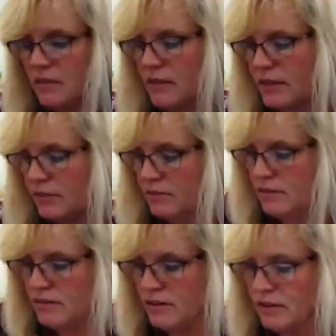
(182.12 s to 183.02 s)
Okay.
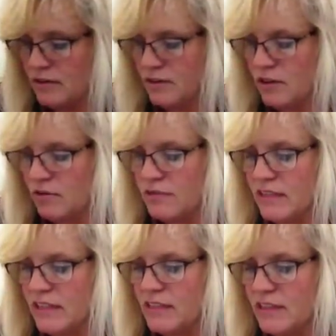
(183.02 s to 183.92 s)
So
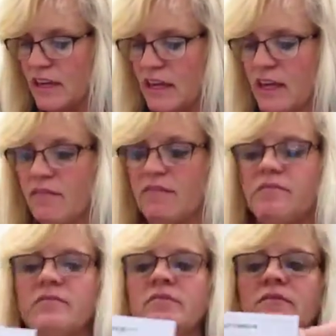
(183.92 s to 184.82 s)
density,
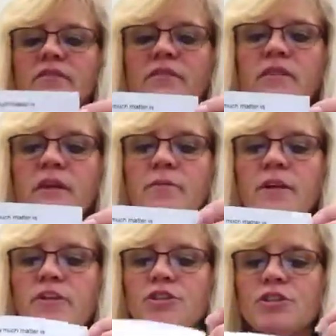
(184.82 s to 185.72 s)
I'm
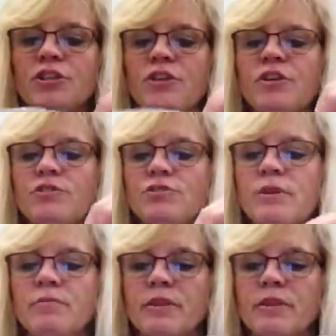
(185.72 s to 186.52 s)
not sure you can trim